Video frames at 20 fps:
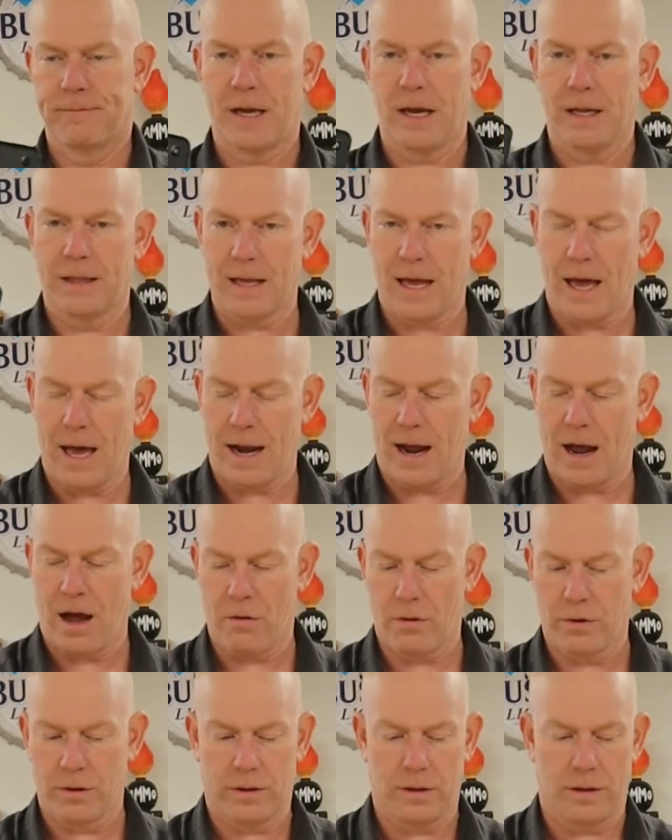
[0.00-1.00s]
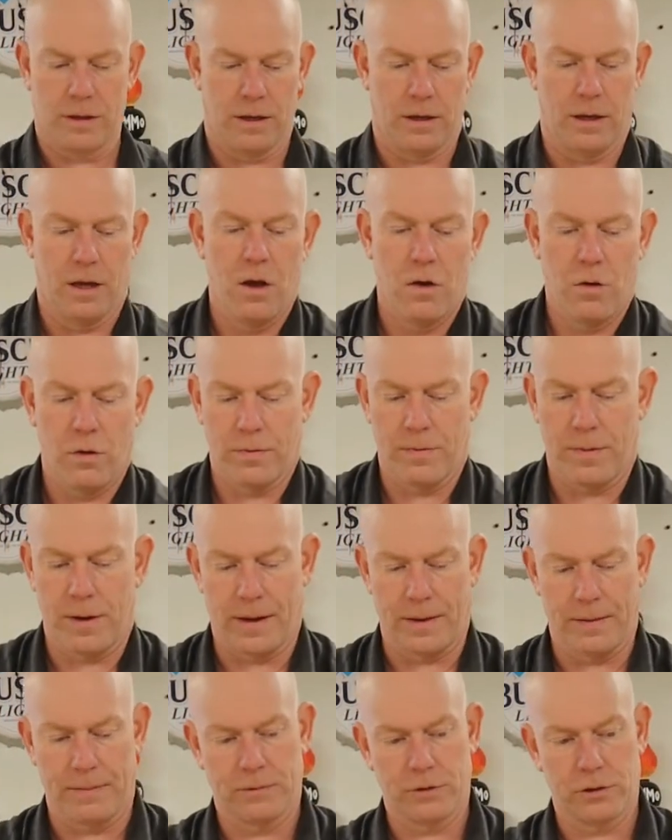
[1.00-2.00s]
cut that out with the with
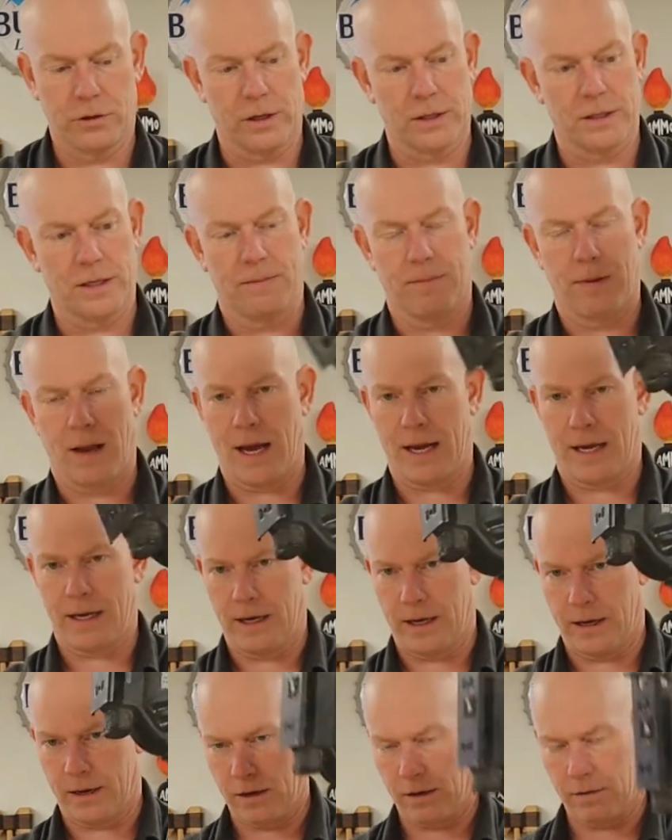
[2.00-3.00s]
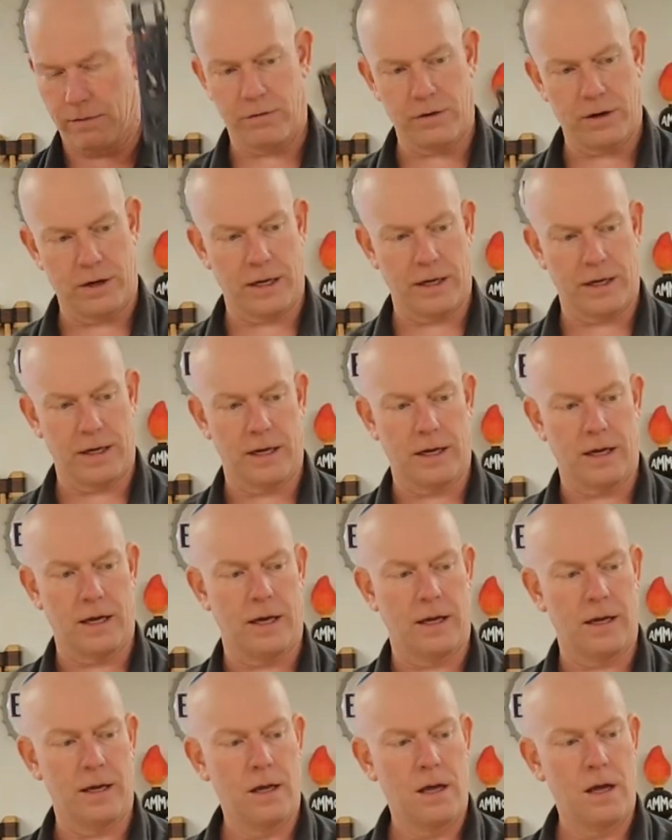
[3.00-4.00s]
my trusty Black & Decker freaking
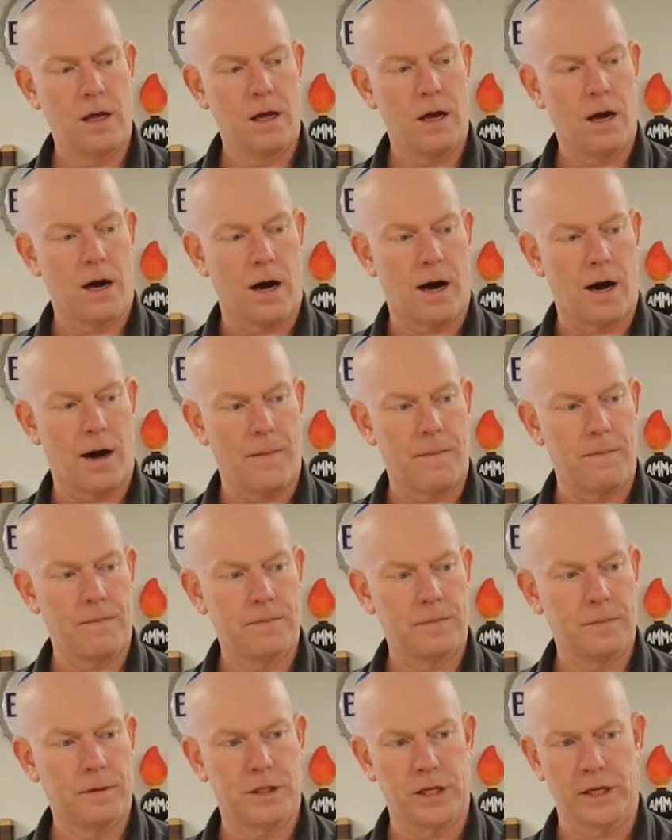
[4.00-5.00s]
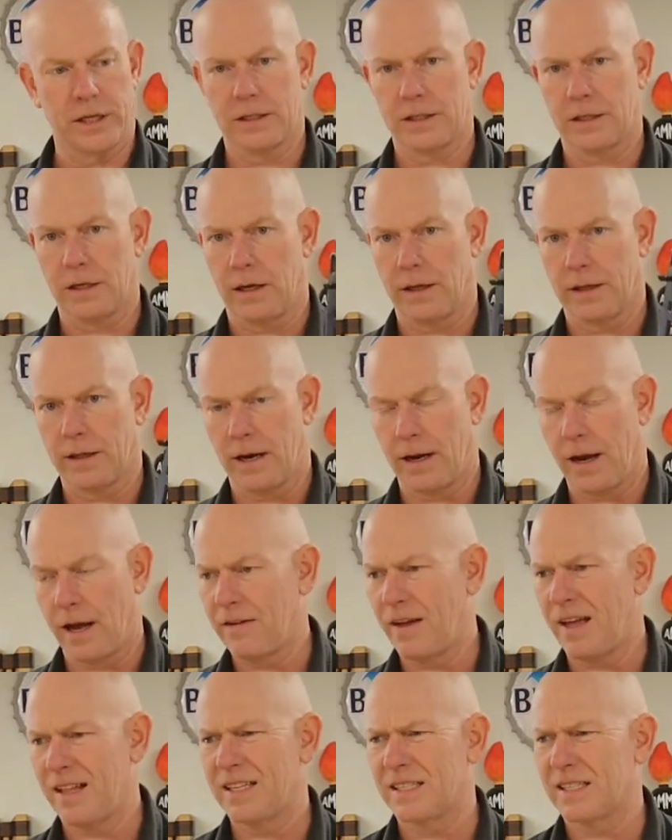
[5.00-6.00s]
uh, uh, jigsaw that I,
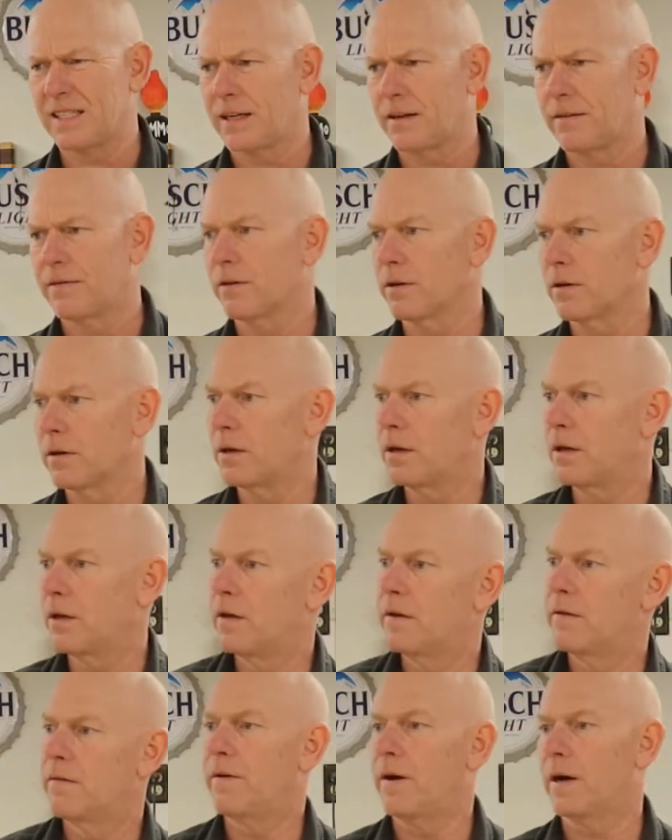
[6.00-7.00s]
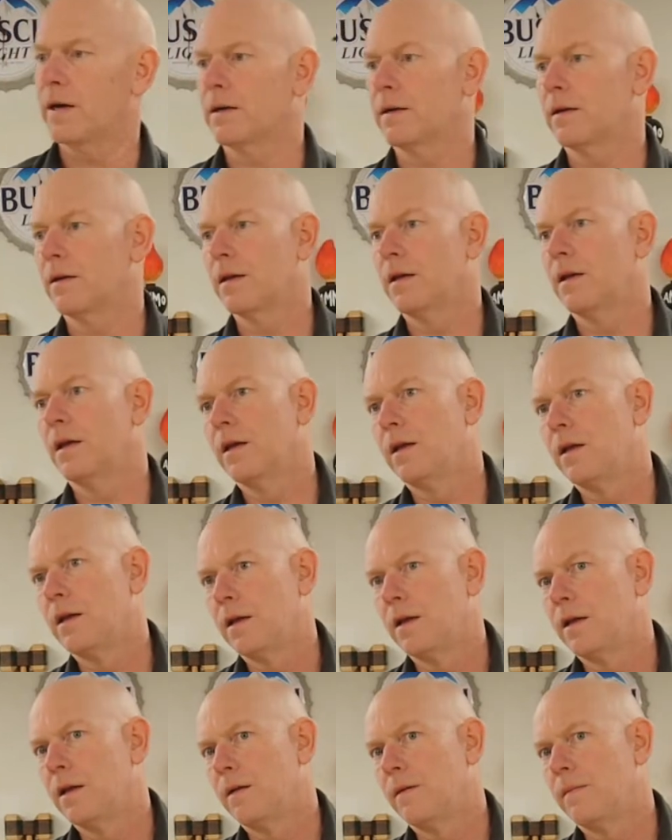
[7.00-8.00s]
have had this thing for fuck
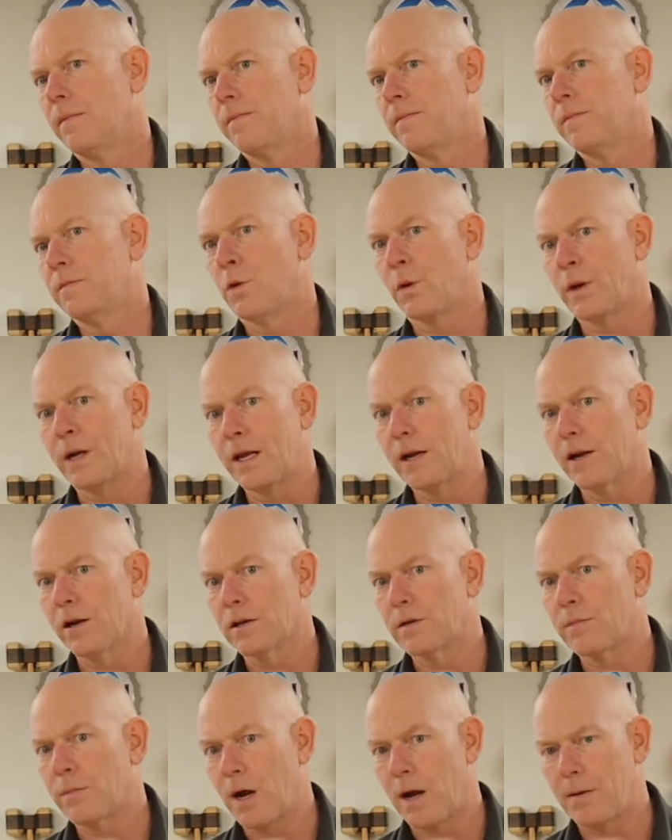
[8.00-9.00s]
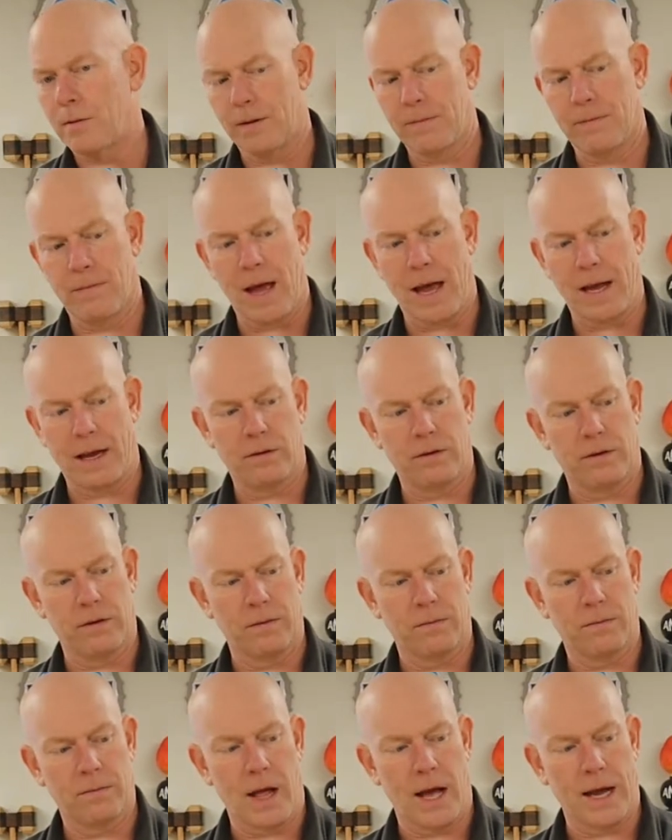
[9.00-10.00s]
20 years probably back
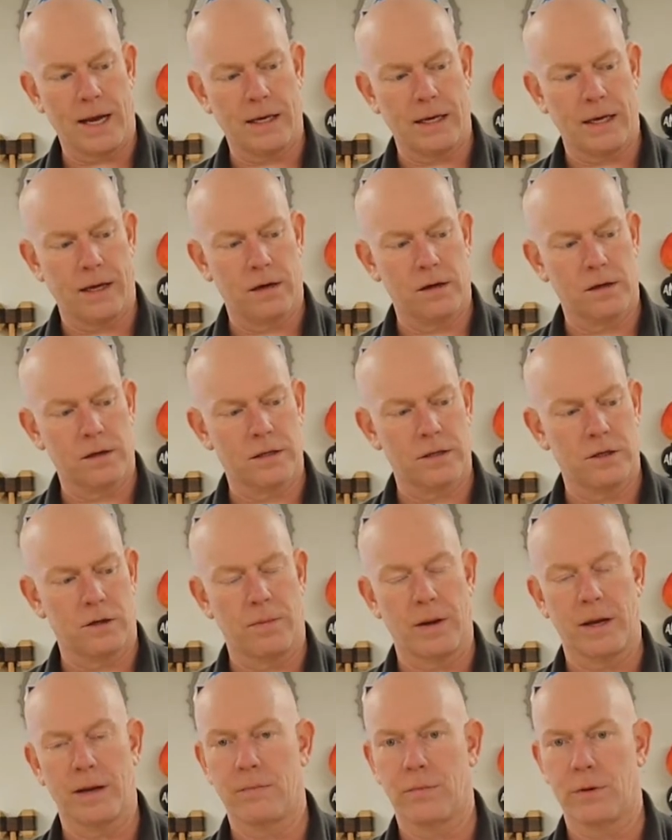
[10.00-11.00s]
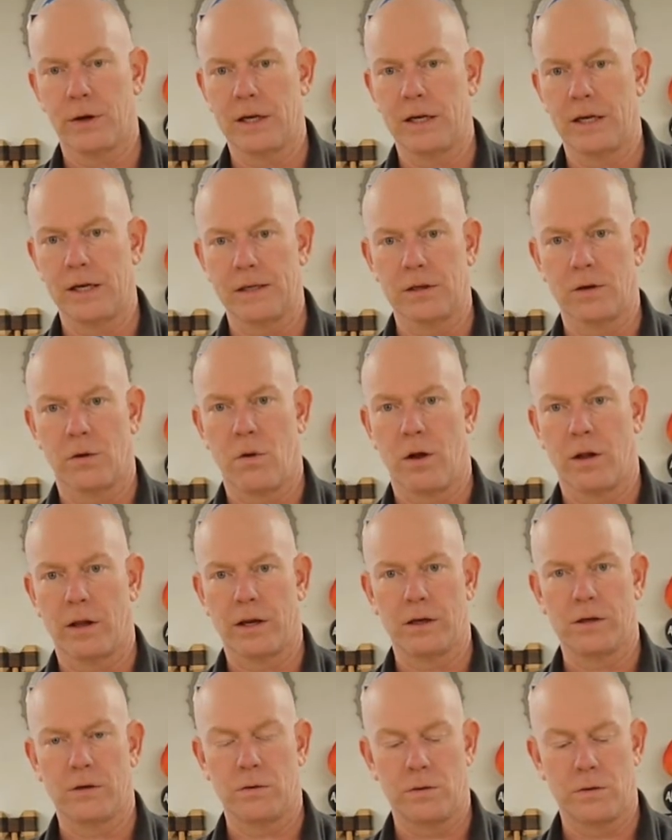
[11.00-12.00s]
when Black & Decker still made pretty decent
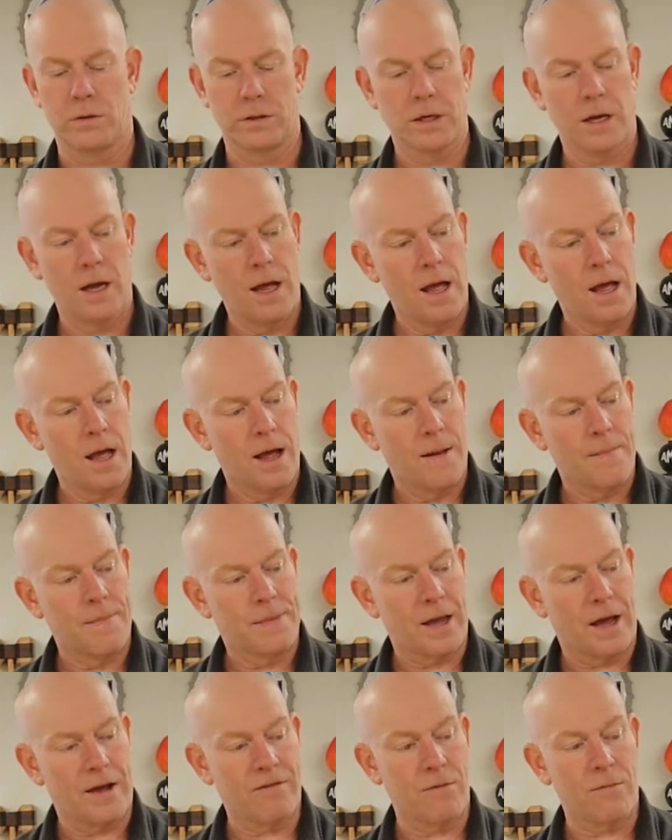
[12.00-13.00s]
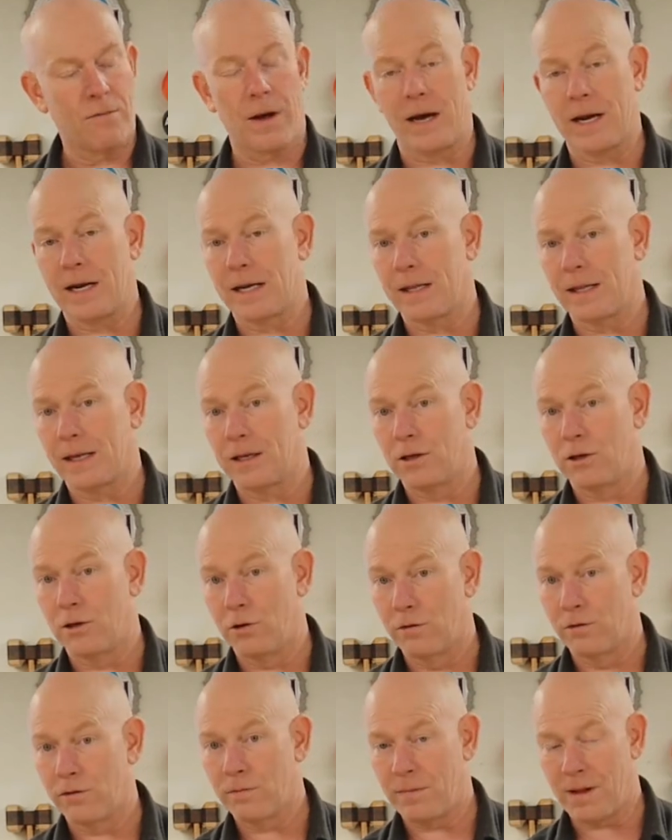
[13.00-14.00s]
quality tools. I haven't bought anything
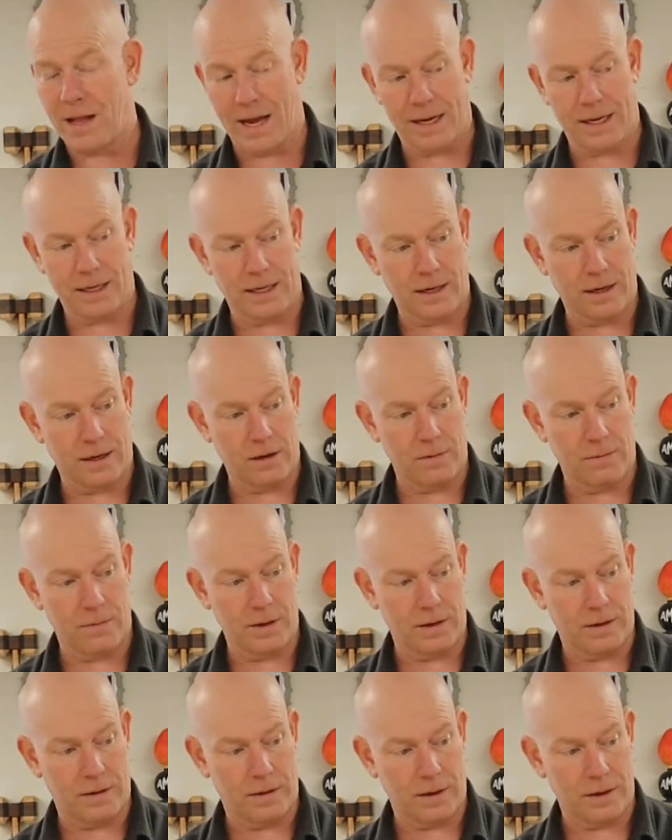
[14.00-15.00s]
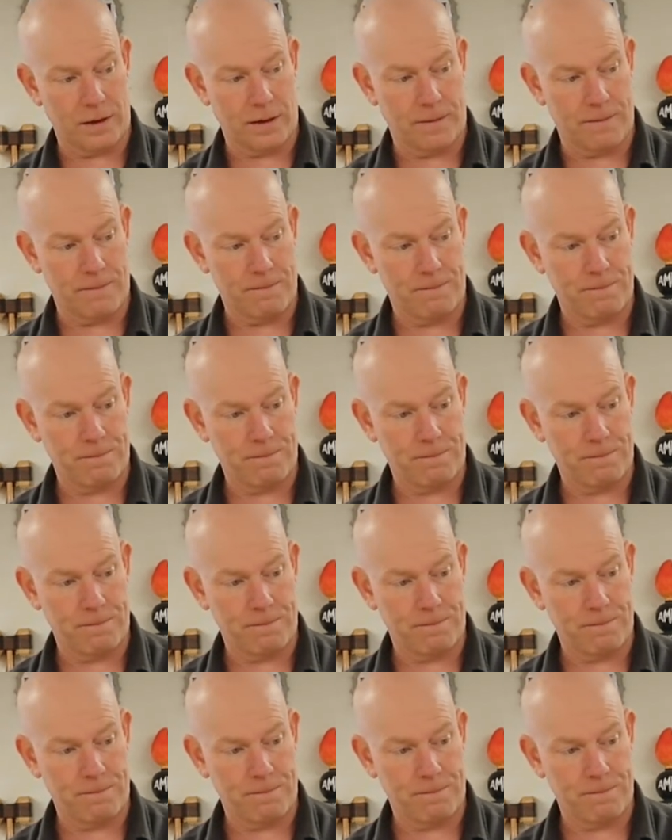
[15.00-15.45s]
new from Black & Decker, but uh,